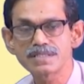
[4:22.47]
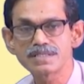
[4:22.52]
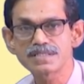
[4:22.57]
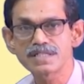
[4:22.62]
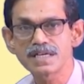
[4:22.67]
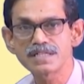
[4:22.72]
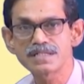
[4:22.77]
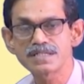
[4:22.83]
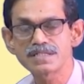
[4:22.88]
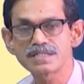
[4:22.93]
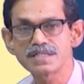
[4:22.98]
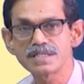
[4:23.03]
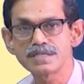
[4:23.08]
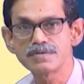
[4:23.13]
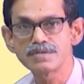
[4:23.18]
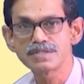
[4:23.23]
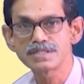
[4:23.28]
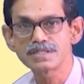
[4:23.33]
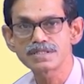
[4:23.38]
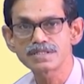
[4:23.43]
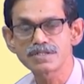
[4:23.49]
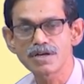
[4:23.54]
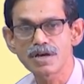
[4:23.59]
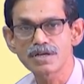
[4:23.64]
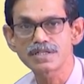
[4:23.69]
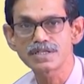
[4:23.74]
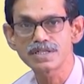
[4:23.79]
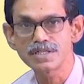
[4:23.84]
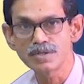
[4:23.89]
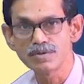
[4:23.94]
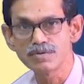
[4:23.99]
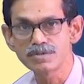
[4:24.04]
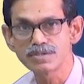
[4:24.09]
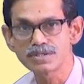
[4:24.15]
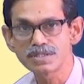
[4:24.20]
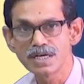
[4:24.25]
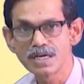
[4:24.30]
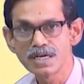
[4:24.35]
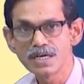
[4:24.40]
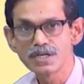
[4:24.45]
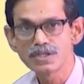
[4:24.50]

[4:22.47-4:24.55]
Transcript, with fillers: inside the cell which is not used.